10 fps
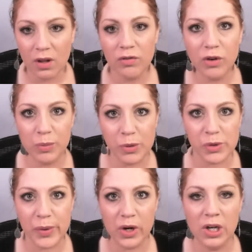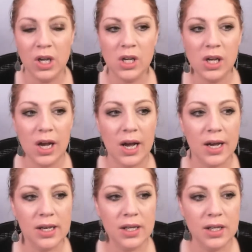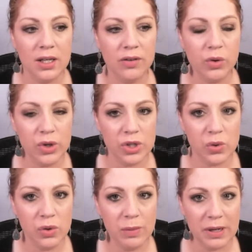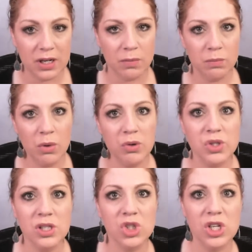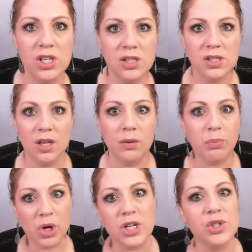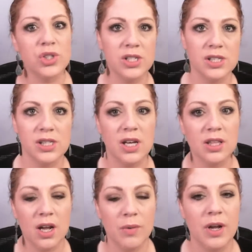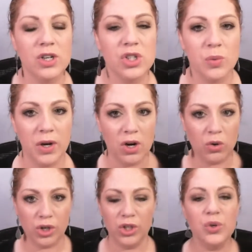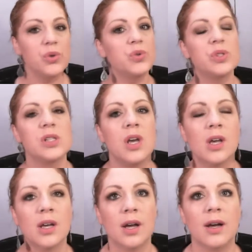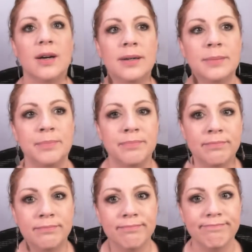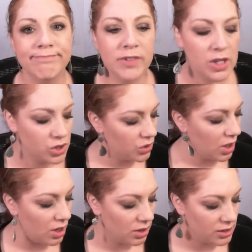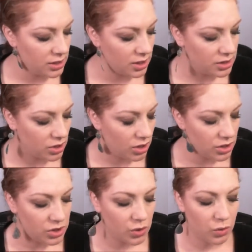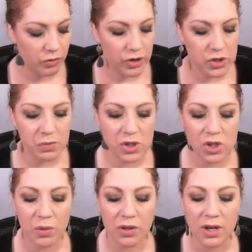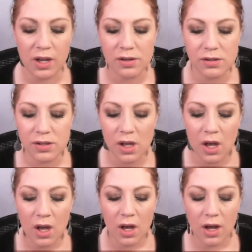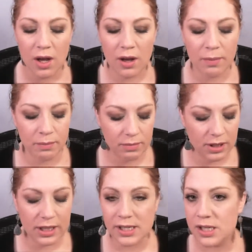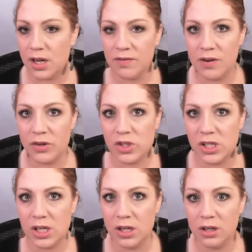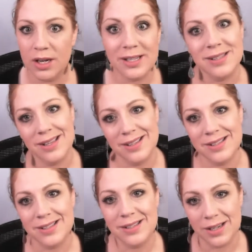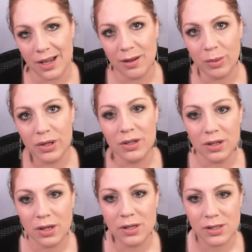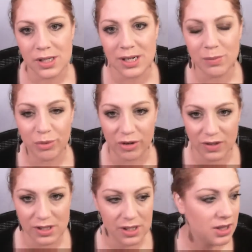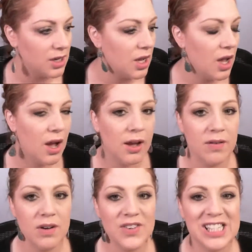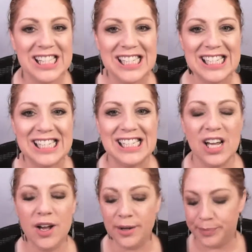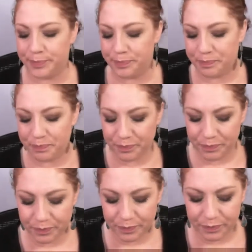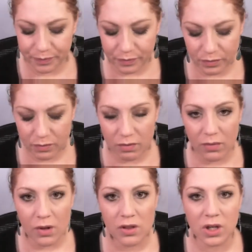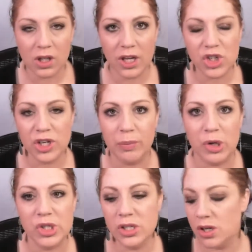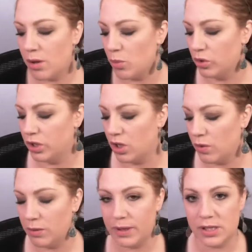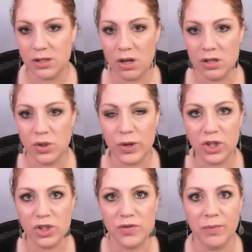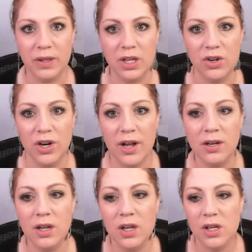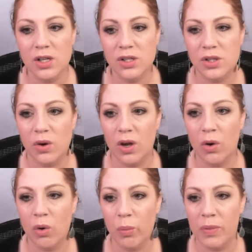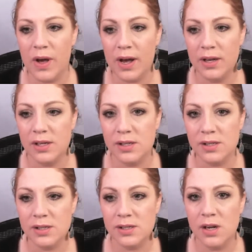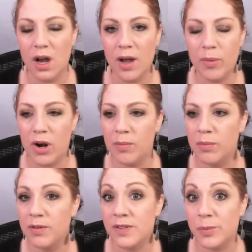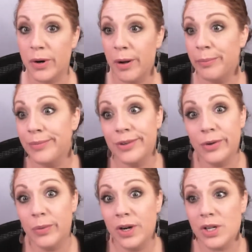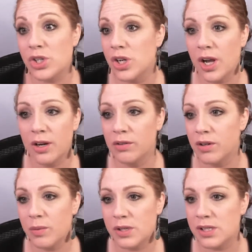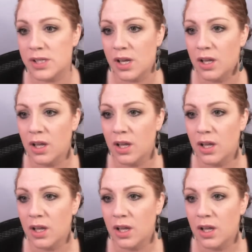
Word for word: for the most part. I, of course, only picked mostly the shades like bronzers, things like that, that I would actually wear or use. Um, so yeah, let's get started. So first I'm gonna start with nails. Um, and like I said, I've never seen, I didn't say this today, but I said it previously that I have never seen um, the collection in person. I'm only going based on swatches from the internet. So I hope that is not a problem. If it's a problem, don't watch. I don't know what to say.